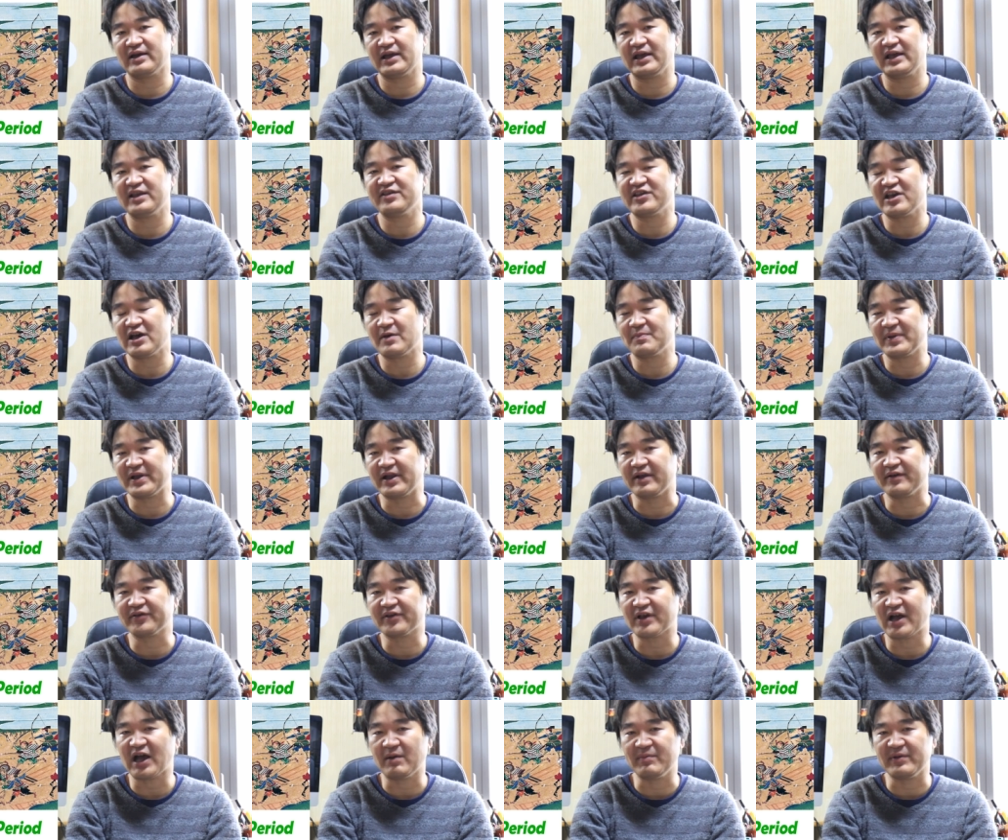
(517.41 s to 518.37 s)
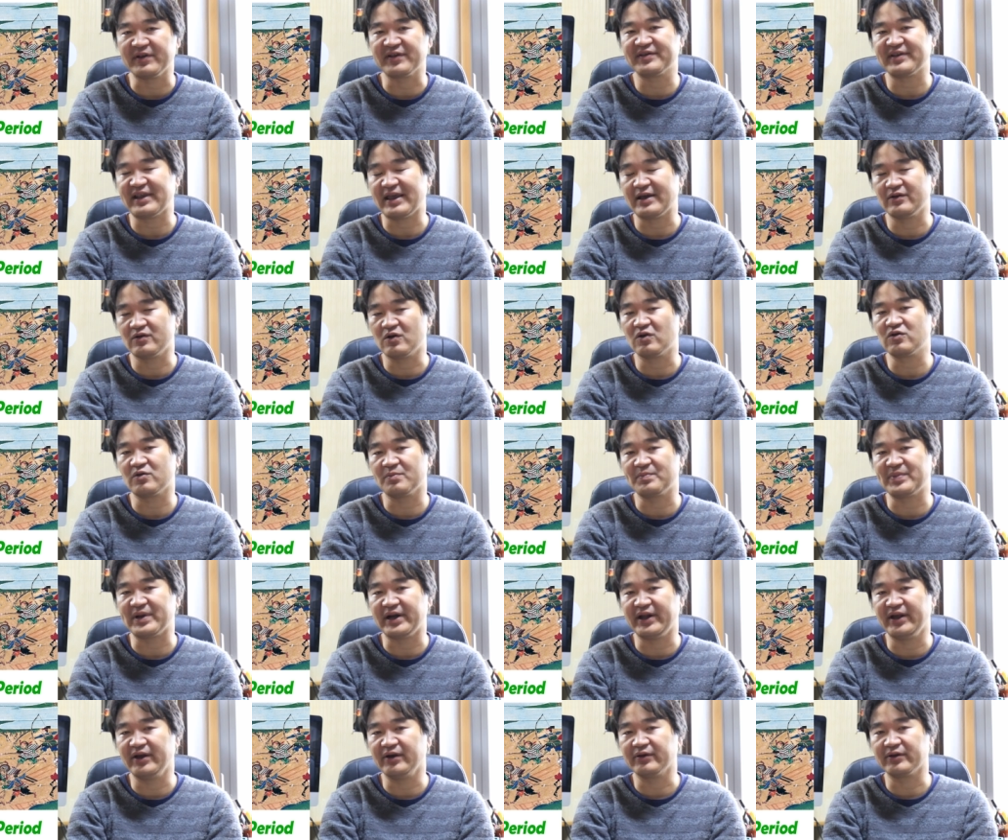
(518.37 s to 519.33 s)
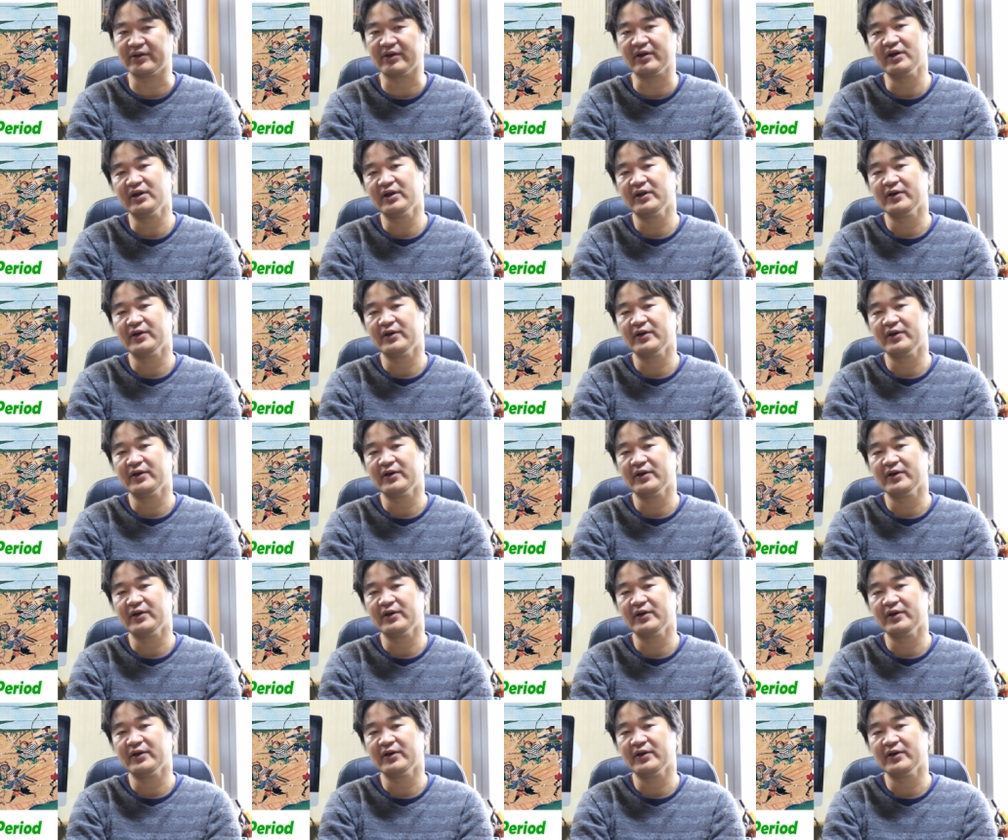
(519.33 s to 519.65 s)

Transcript: In Japanese time, it's Sengoku period.